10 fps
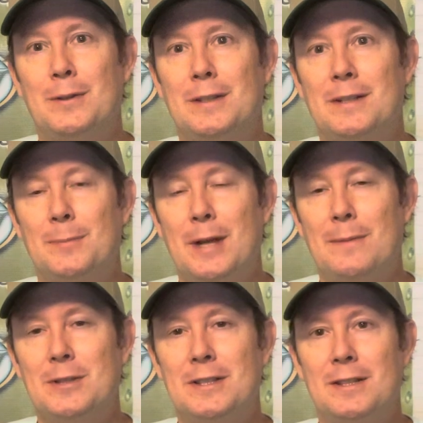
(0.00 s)

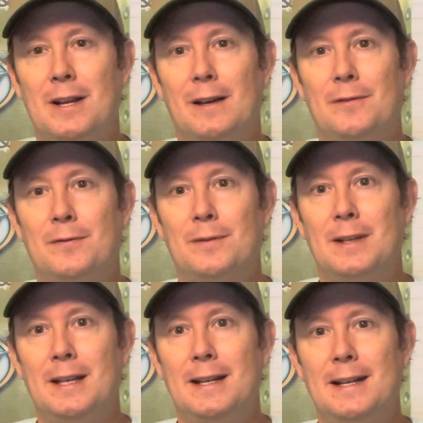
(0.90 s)
sometimes it's tough
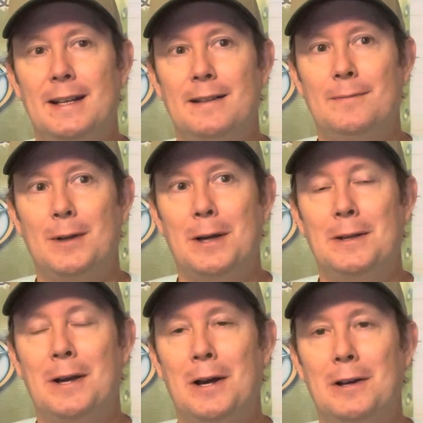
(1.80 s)
getting it
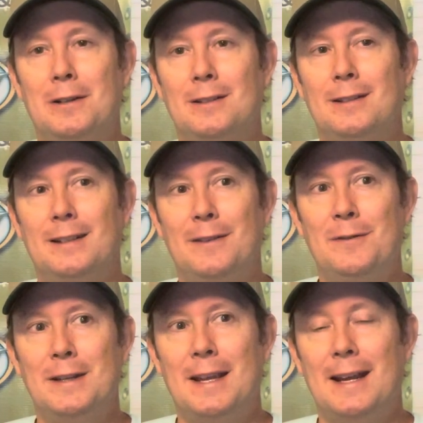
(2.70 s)
unhung if
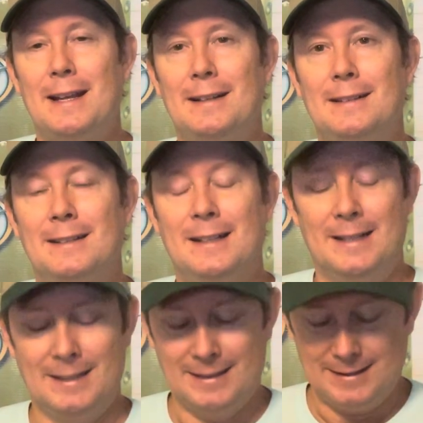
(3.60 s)
you can,
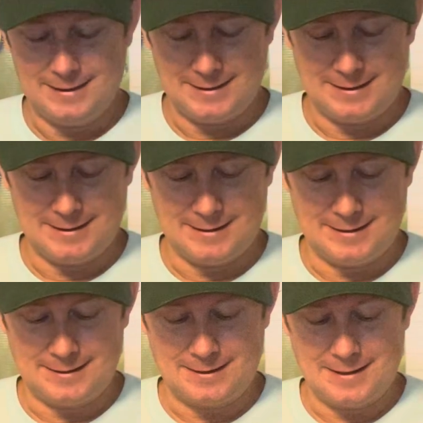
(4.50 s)

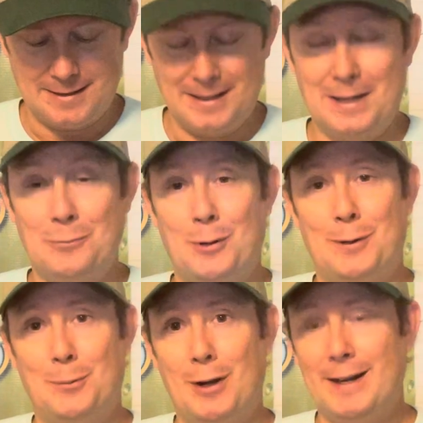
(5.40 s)
because it doesn't want to
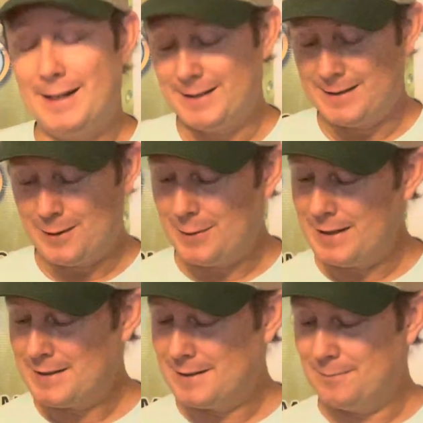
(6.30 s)
break, so
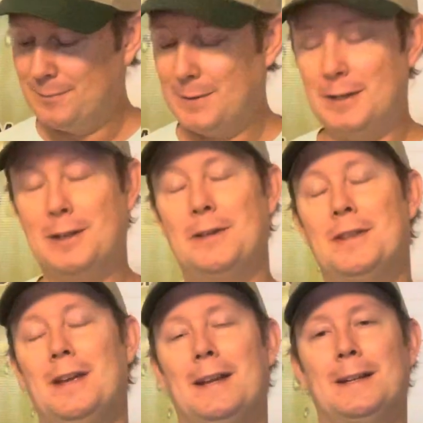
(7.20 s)
that's a good
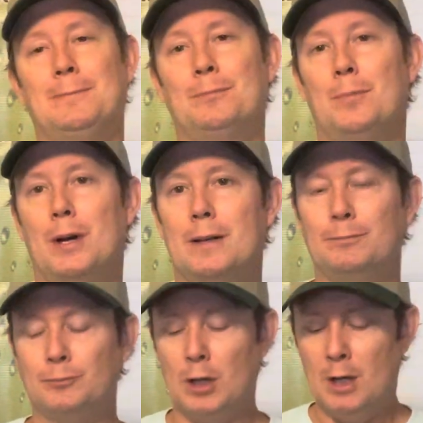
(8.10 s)
thing. But
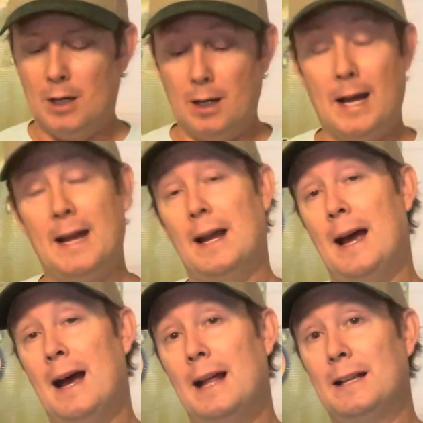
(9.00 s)
I
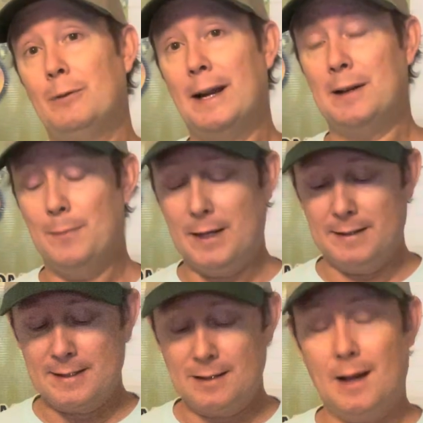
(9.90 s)
highly recommend
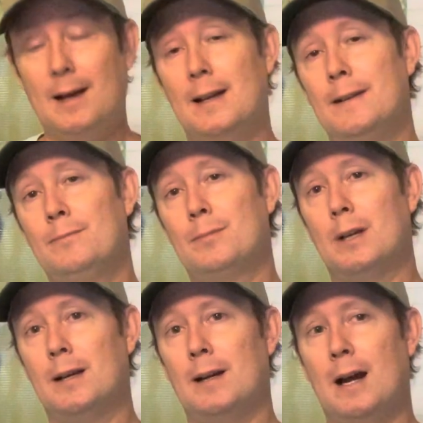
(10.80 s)
this line.
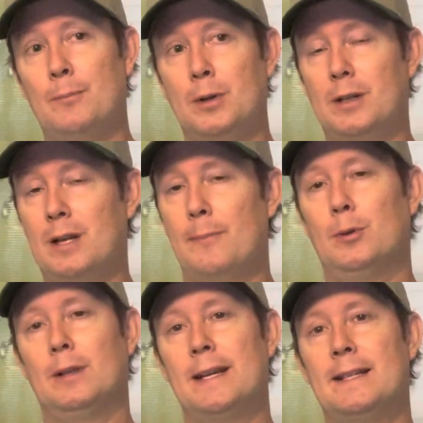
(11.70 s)
I'll put a
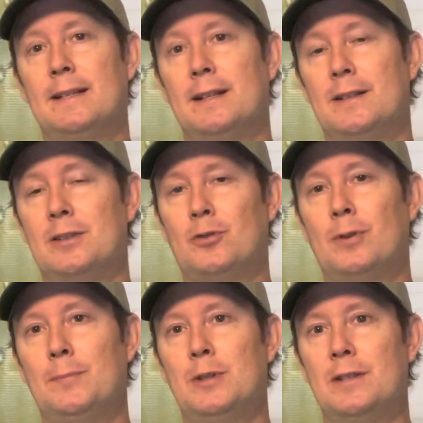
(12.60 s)
couple links in the
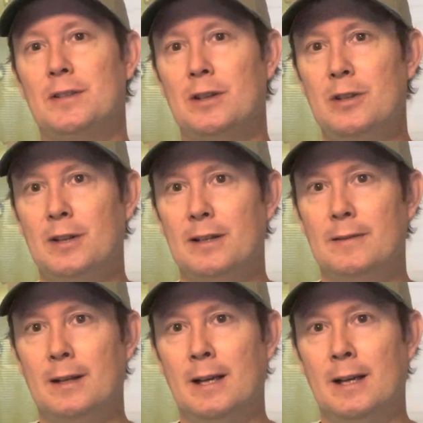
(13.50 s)
description so you can